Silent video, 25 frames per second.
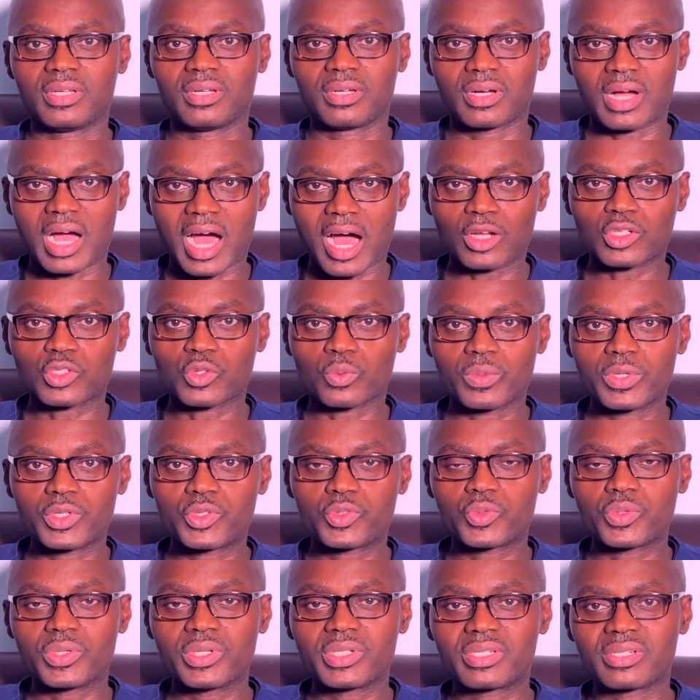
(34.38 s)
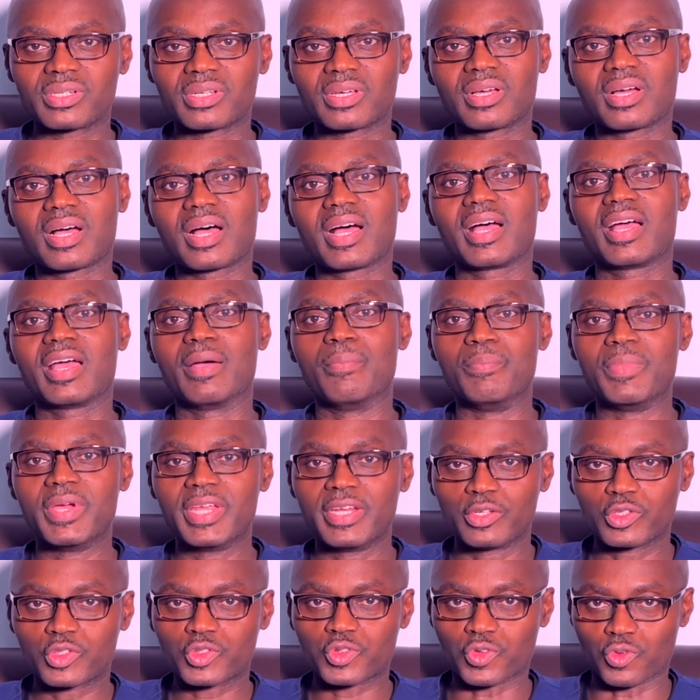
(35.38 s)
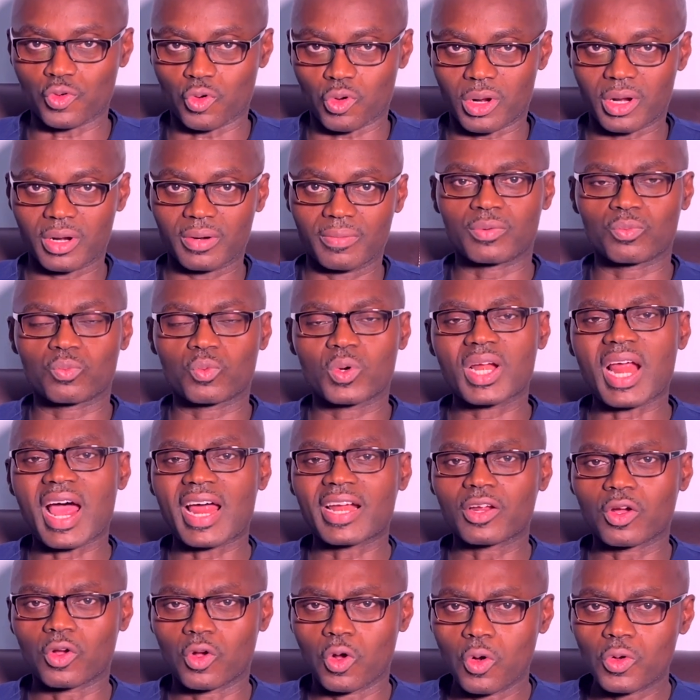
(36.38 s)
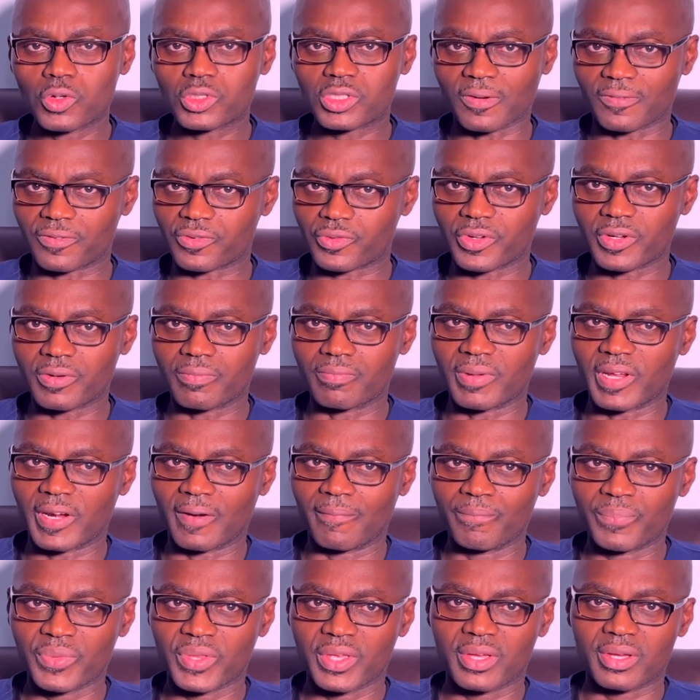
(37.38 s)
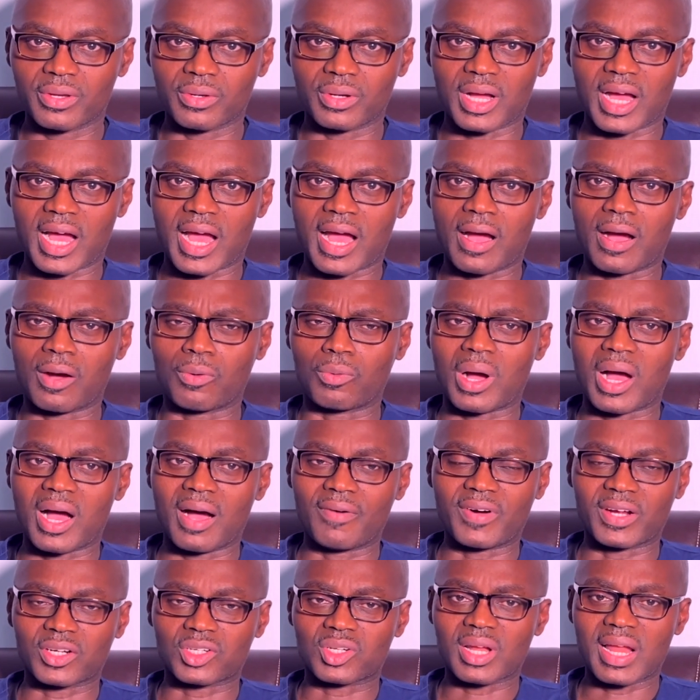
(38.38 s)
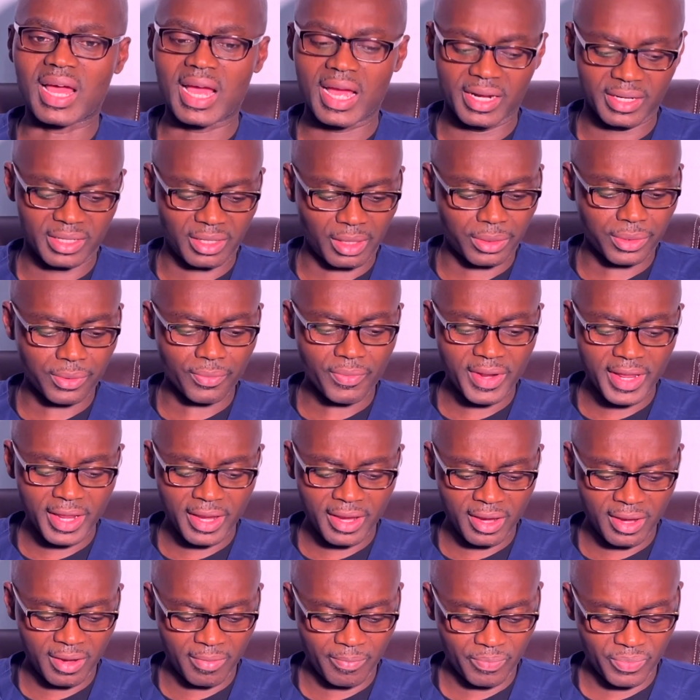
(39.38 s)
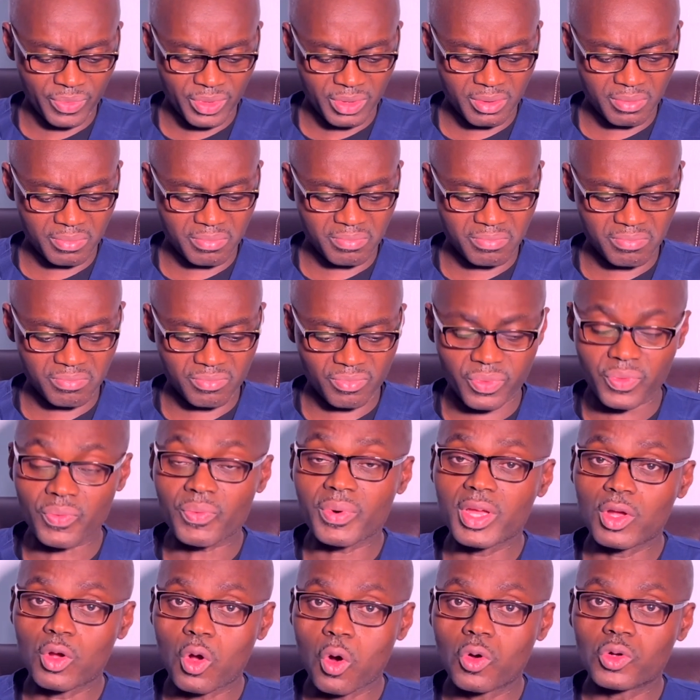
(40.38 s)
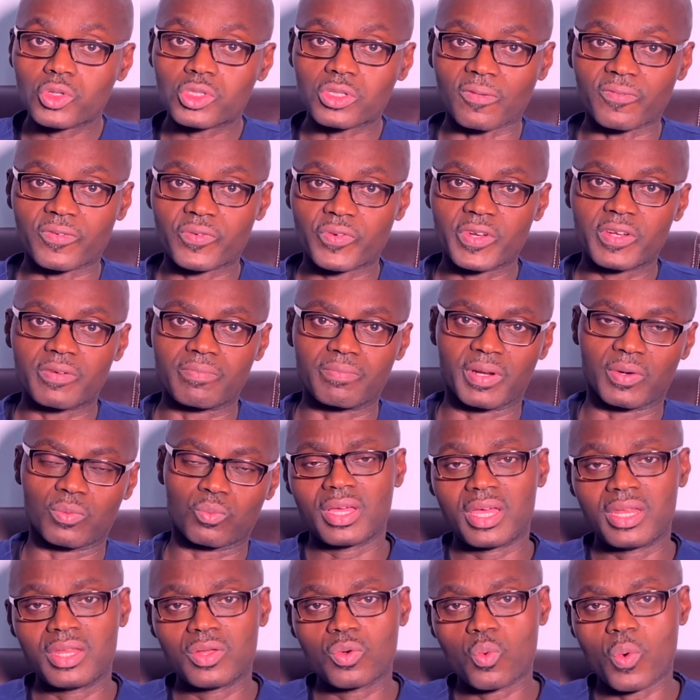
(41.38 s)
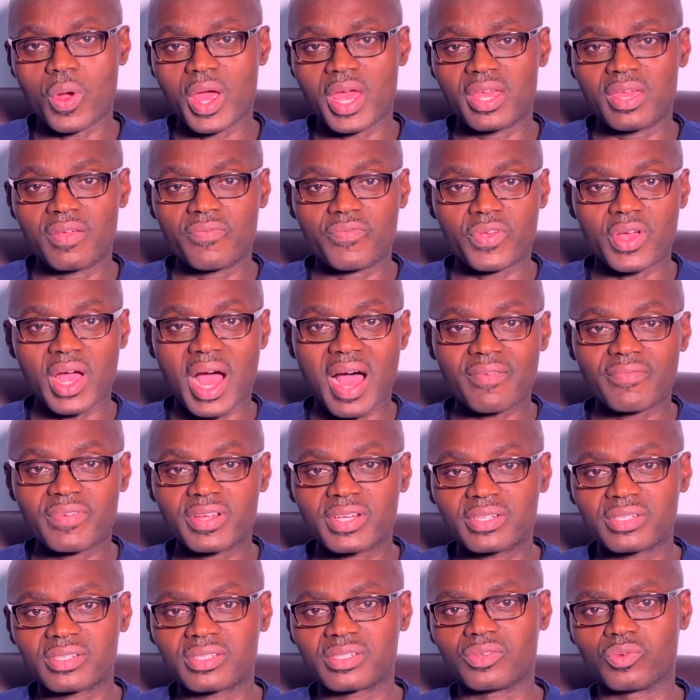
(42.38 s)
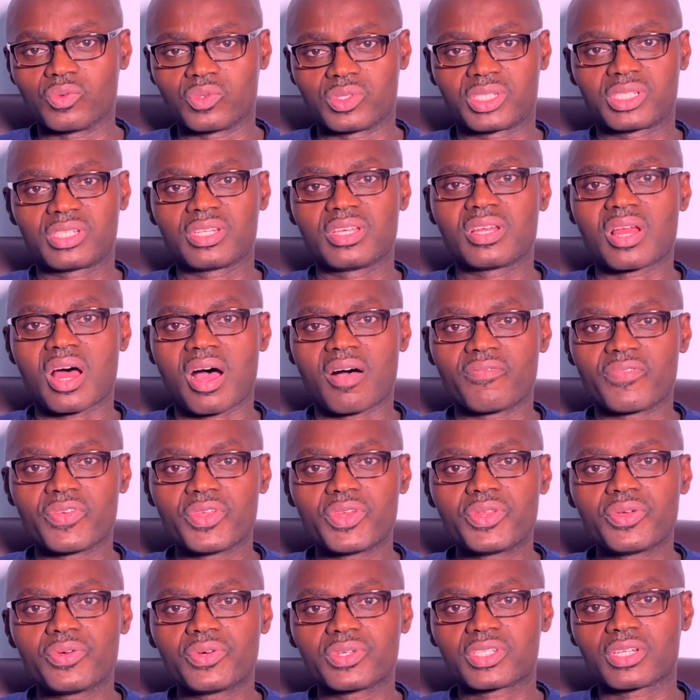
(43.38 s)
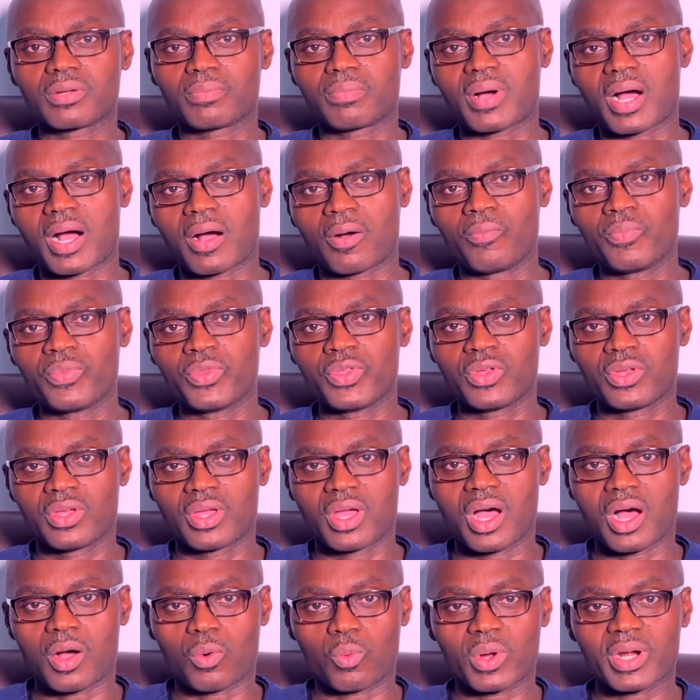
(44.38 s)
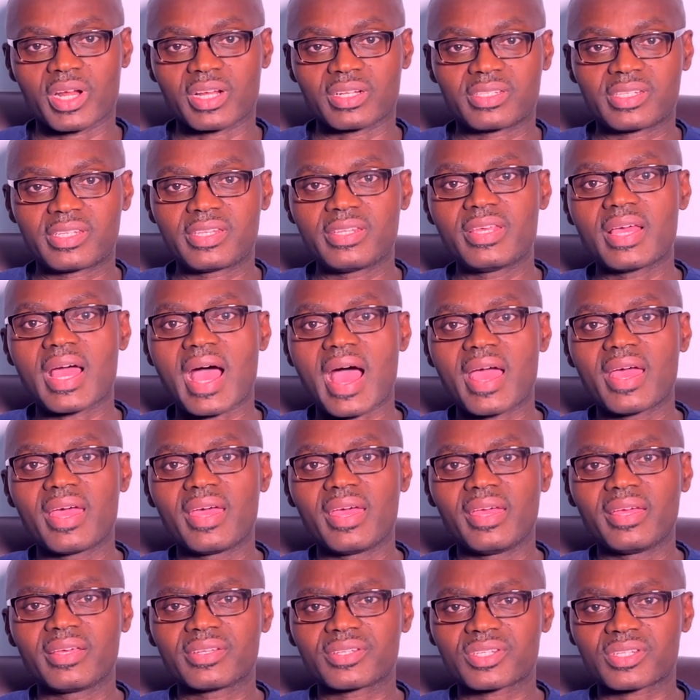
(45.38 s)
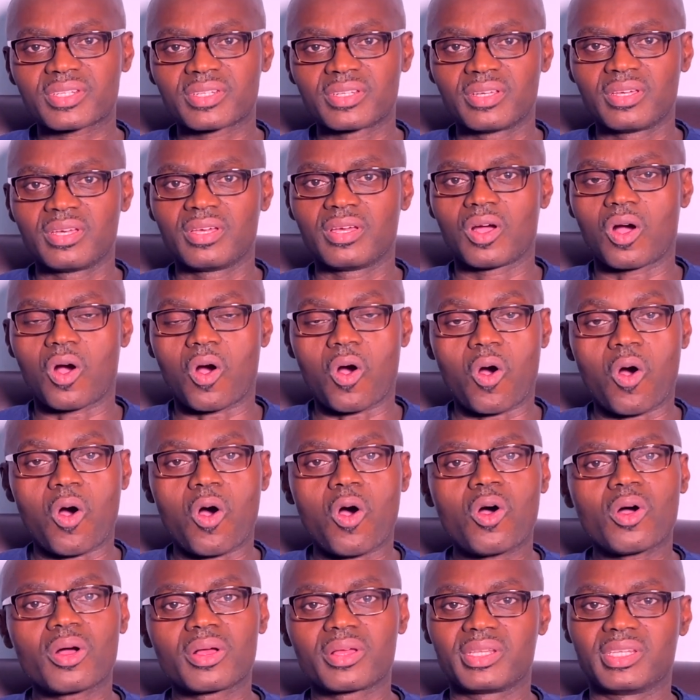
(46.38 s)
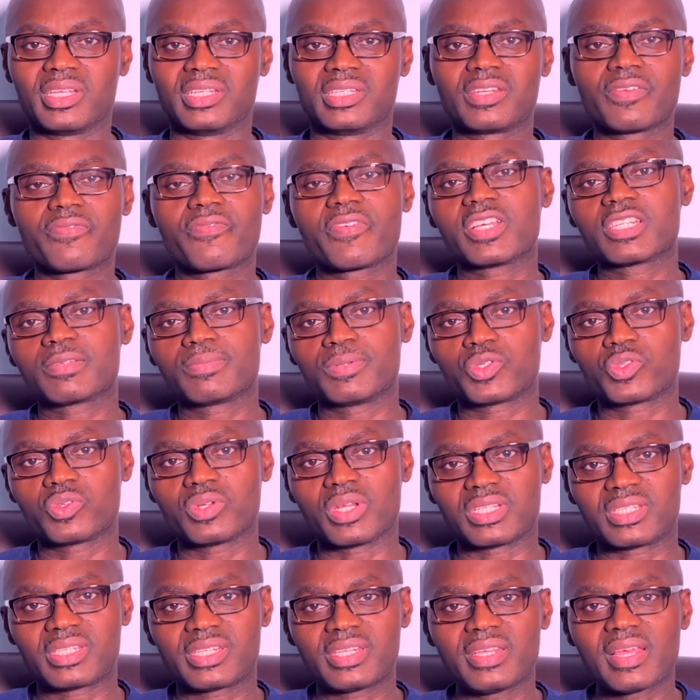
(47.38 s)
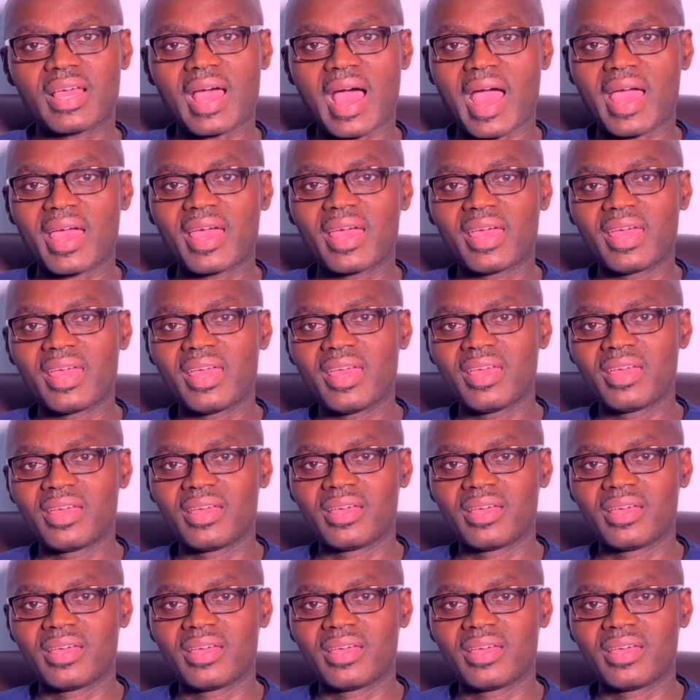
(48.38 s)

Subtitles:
How do we treat a mini stroke? What are the goals of treatment? I've outlined three goals of treatment. Anyway, if you haven't seen our videos about what a TIA is, or the difference between a TIA